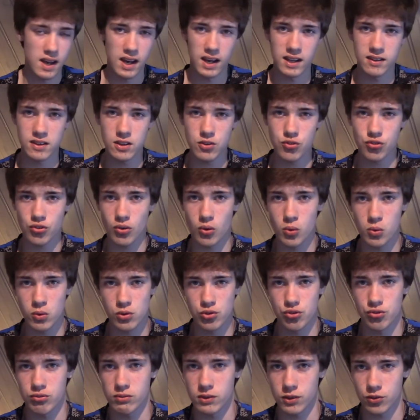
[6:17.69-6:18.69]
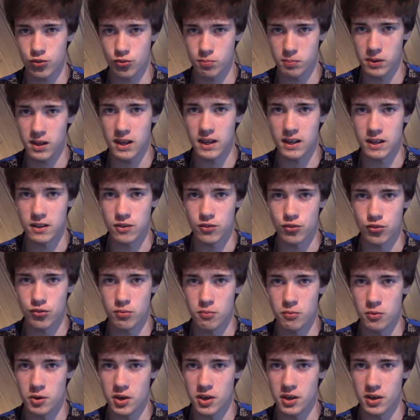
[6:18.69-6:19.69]
And this also explains
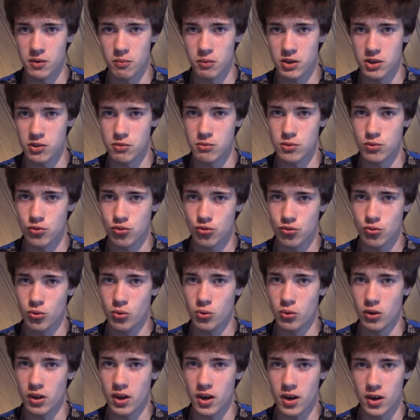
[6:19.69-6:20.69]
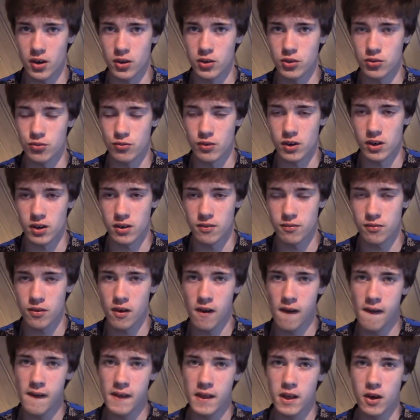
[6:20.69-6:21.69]
why, when you install a hard drive,
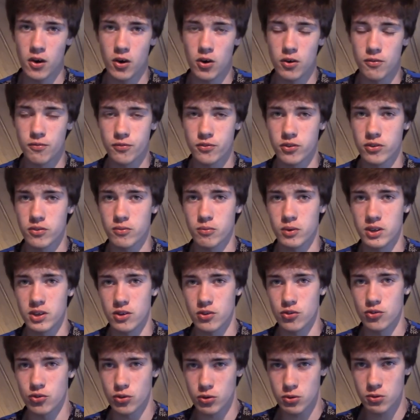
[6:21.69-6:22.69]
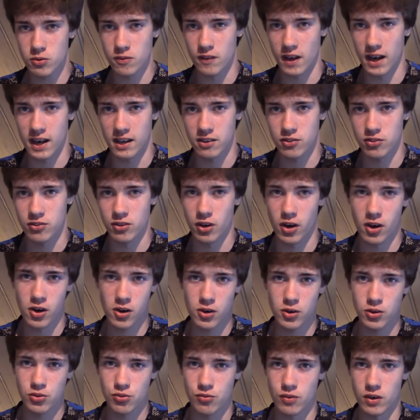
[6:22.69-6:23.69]
often when you do that, the
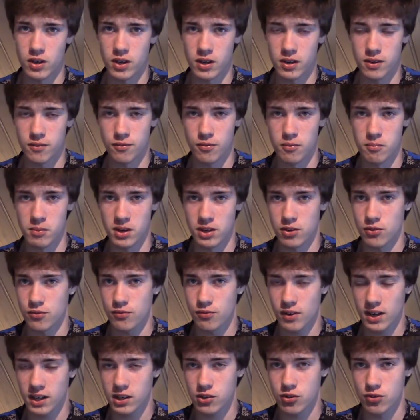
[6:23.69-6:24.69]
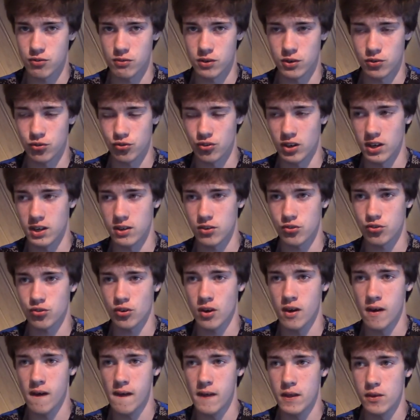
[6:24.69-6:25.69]
hard drive manufacturer says
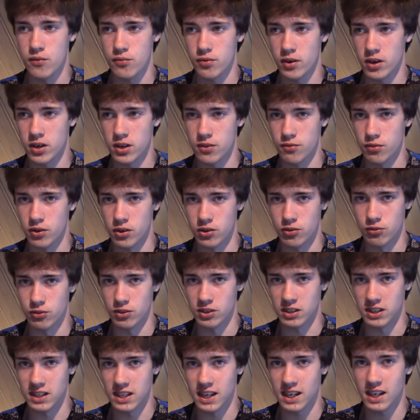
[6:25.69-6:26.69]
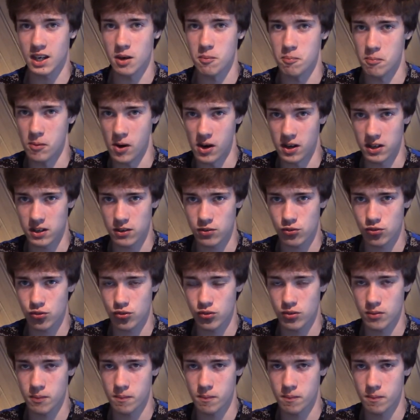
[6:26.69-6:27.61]
500 gigabytes,